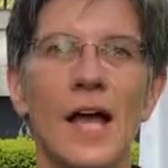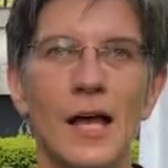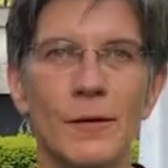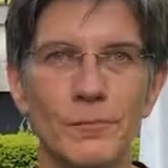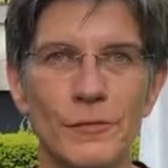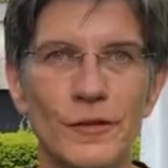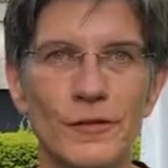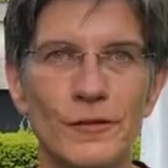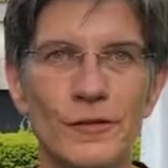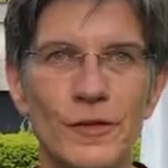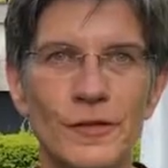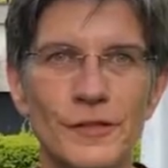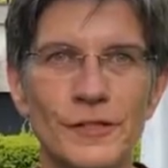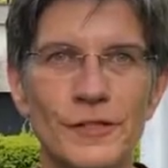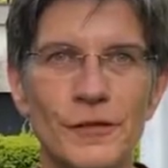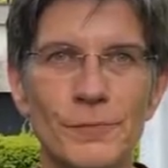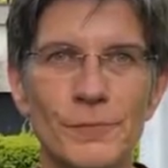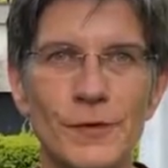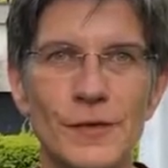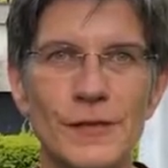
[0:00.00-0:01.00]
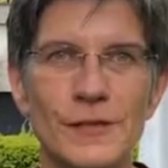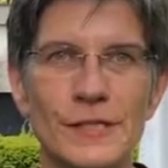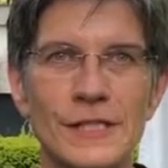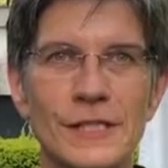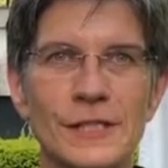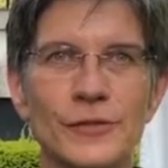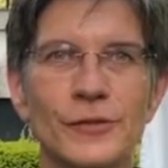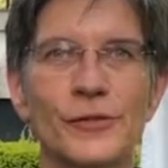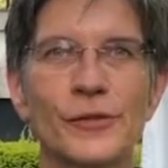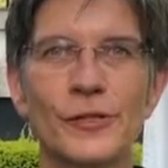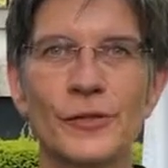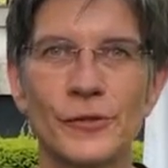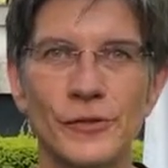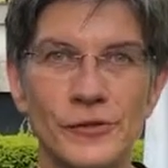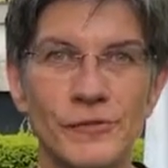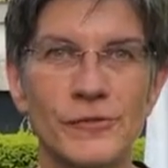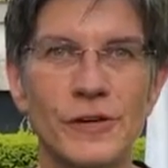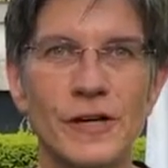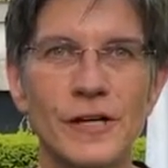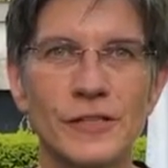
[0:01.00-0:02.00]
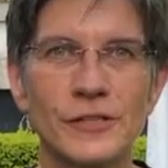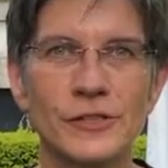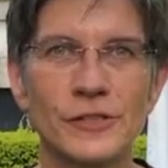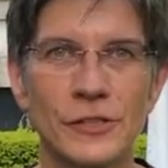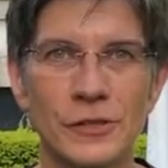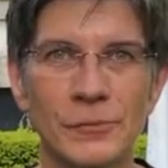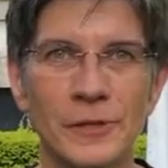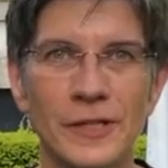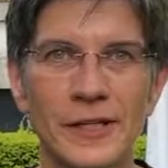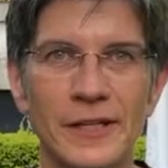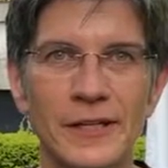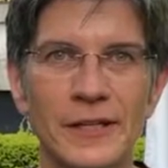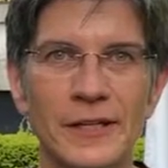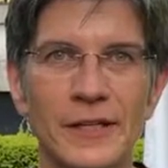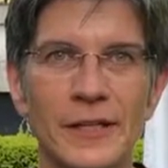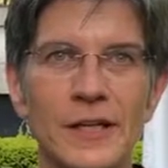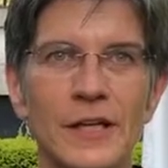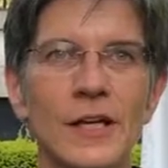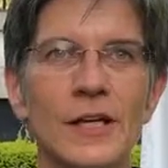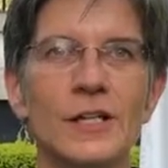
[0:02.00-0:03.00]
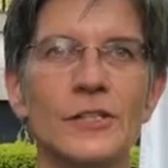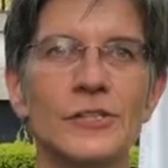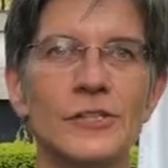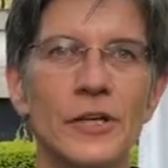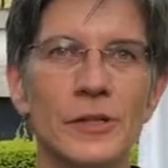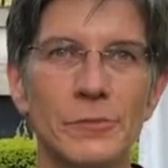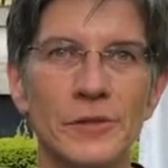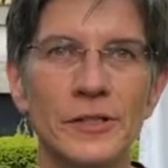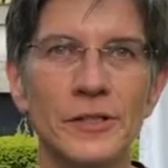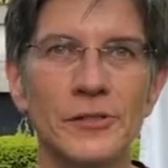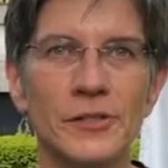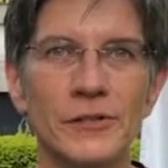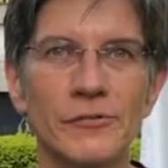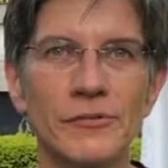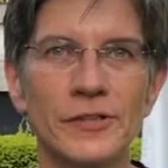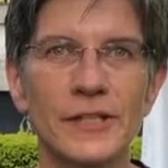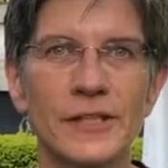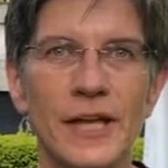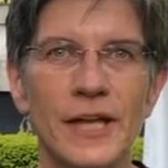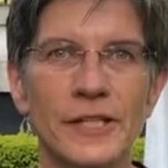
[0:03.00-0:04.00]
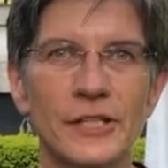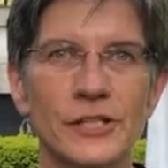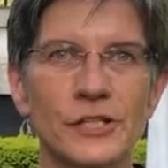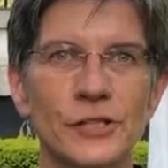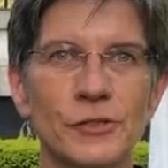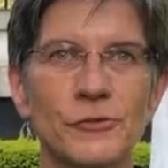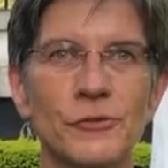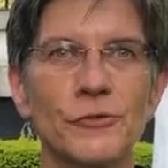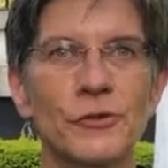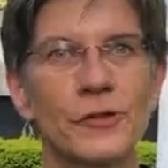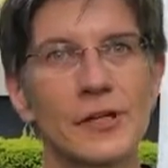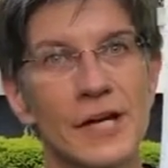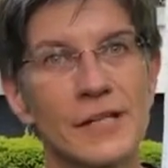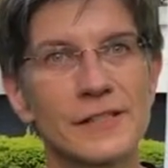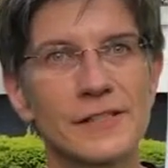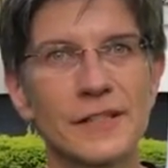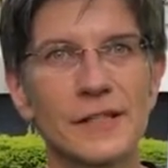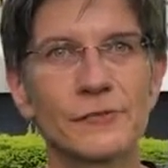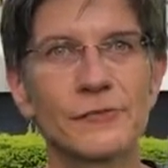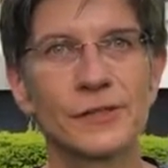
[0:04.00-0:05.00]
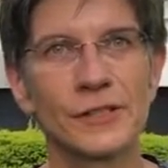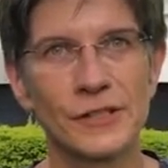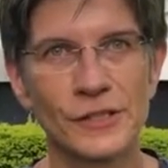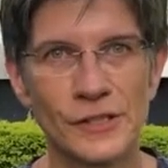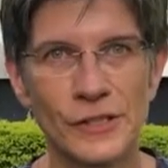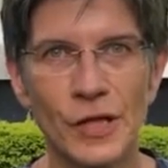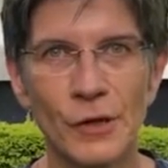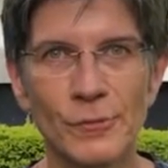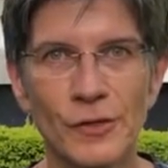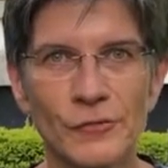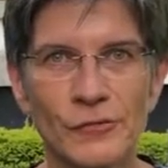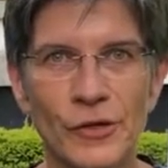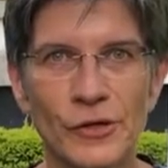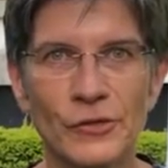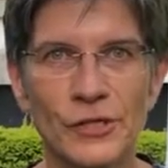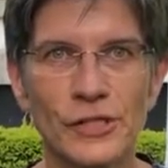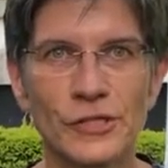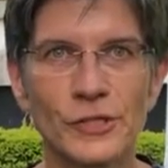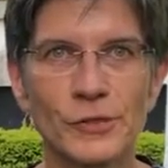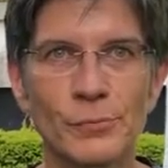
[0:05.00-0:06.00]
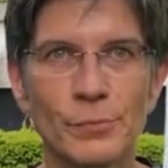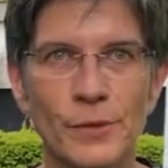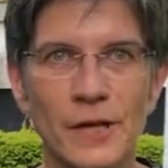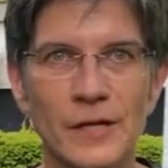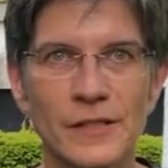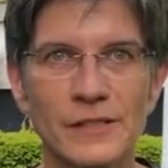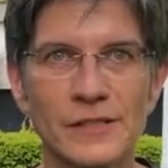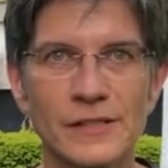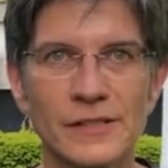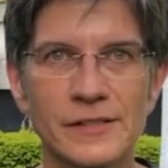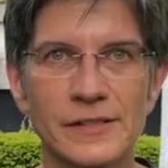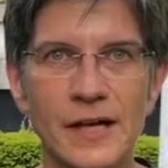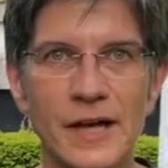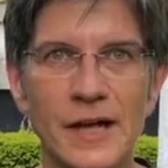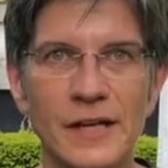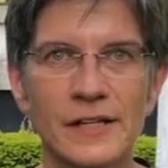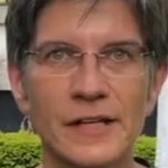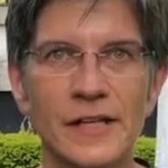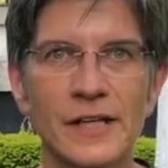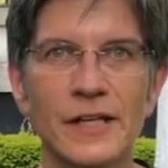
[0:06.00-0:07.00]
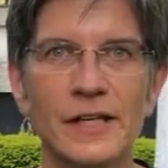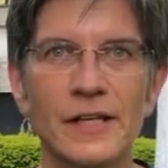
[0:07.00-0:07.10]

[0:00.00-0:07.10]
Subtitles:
Happy 30th birthday to the unified Germany. German unification for us at Friedrich Naumann Foundation Pakistan